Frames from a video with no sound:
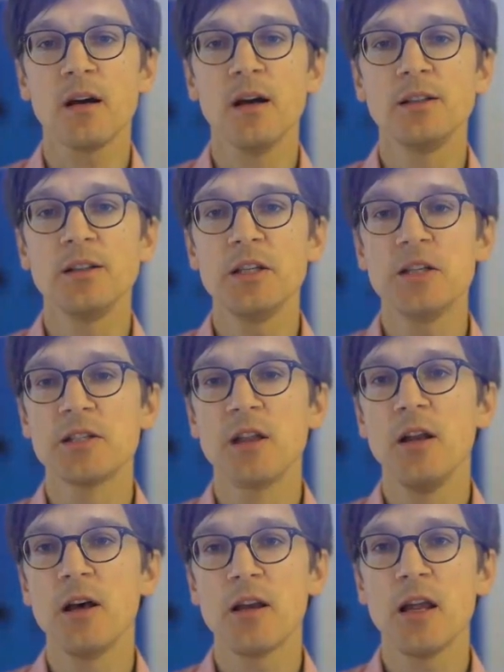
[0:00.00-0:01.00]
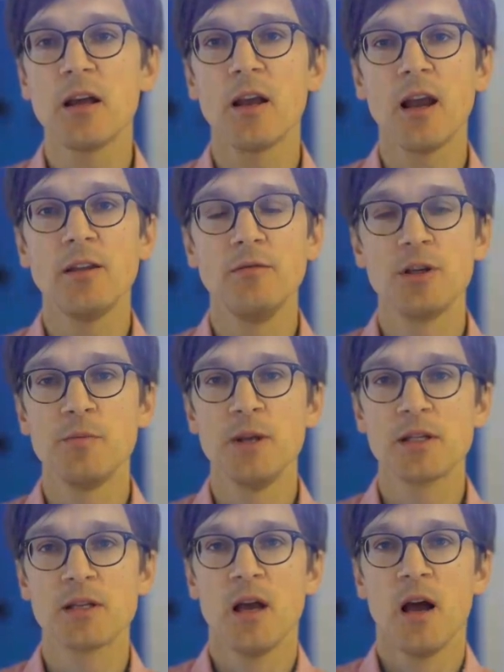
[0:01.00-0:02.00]
Uh, this is the learning rate, which
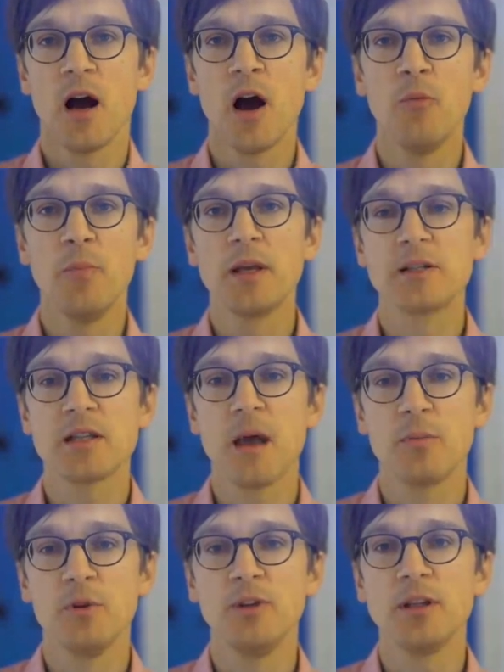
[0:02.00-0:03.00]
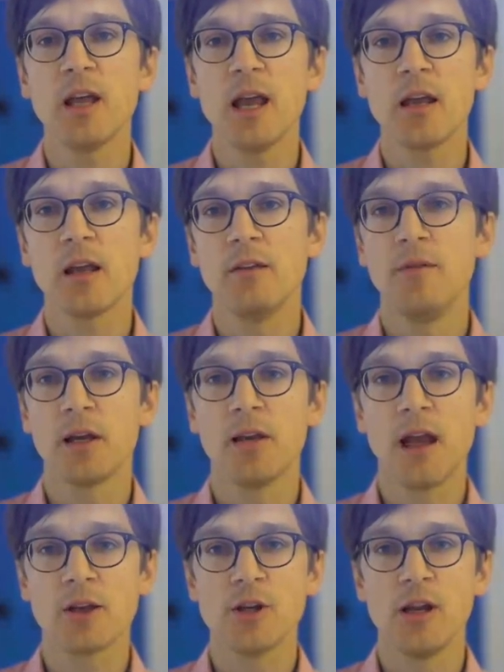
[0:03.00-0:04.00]
means how big step do we take, and we can
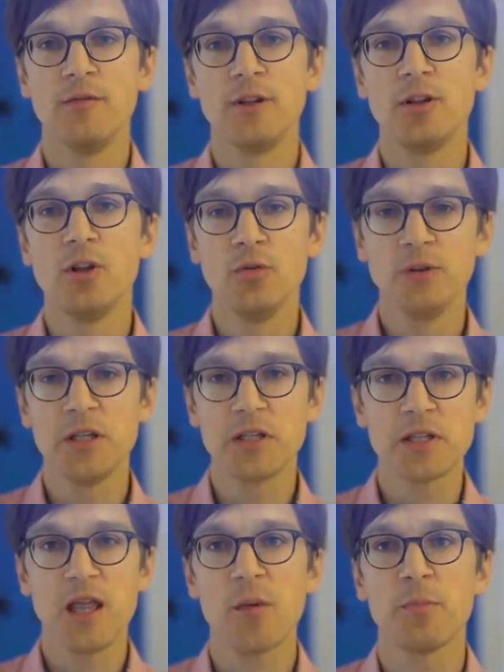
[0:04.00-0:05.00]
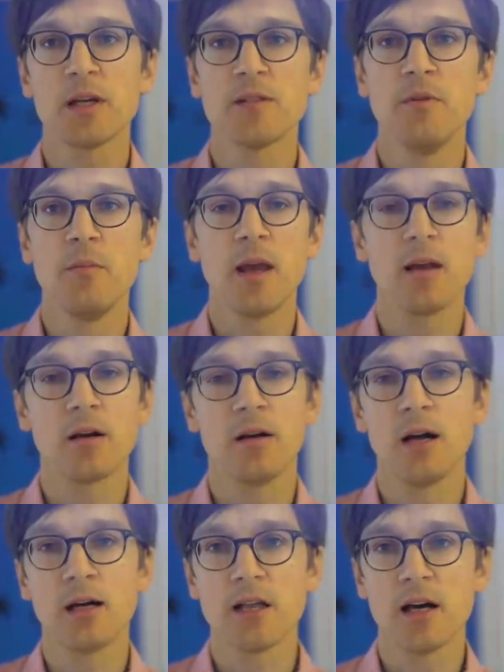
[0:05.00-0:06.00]
actually even tune this step as we make,
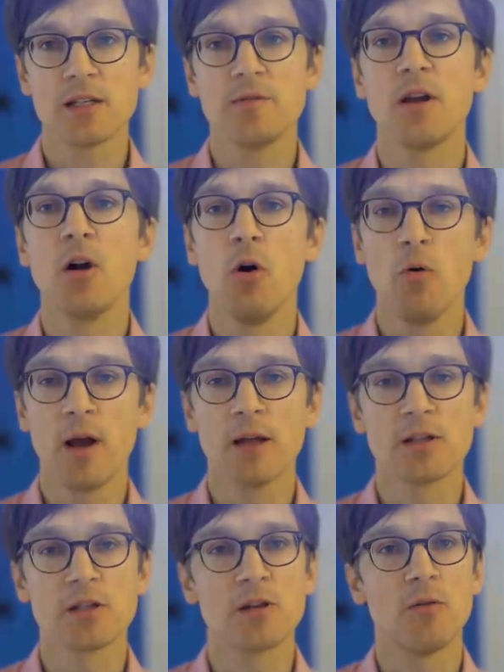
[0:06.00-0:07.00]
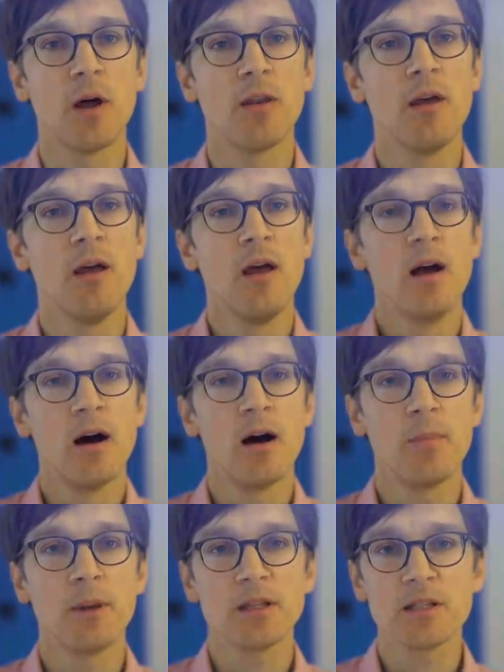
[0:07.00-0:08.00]
uh, as we go, and so on.
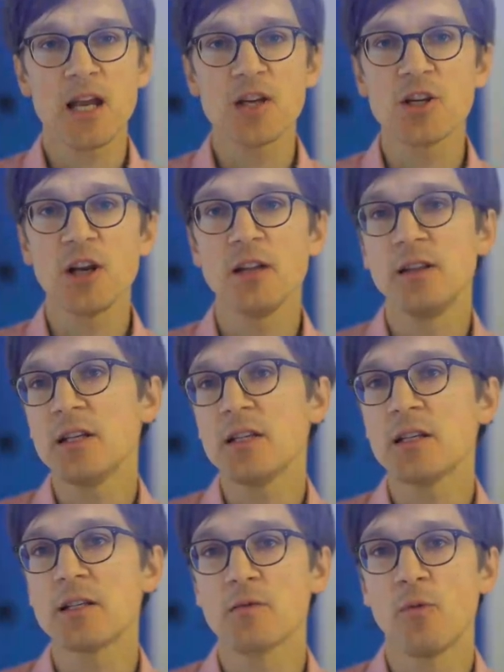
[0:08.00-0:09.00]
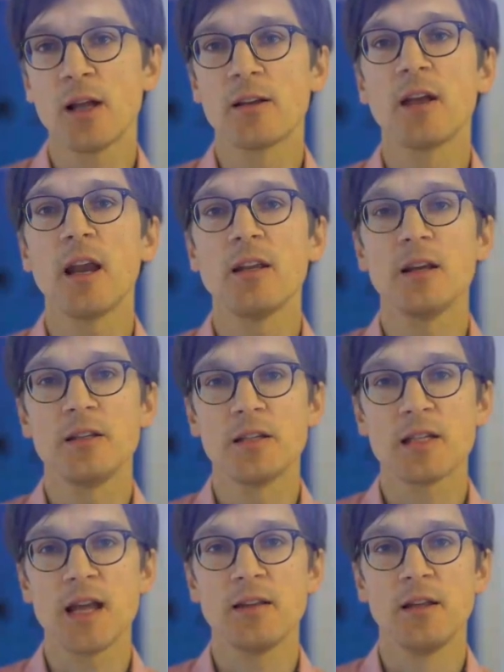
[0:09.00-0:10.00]
Uh, but essentially, this is what gradient
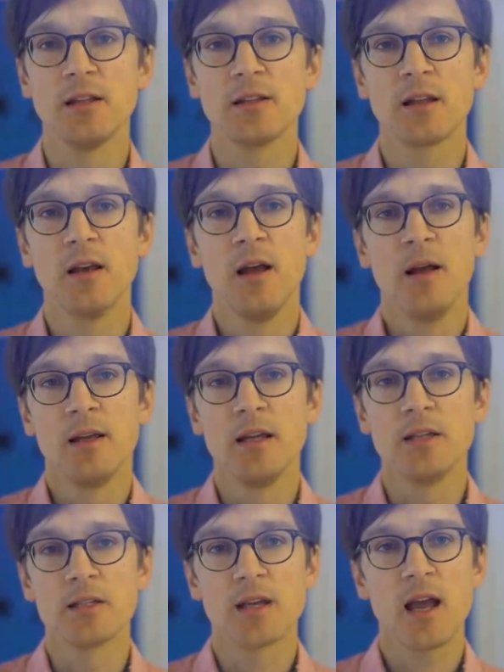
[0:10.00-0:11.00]
descent is. is.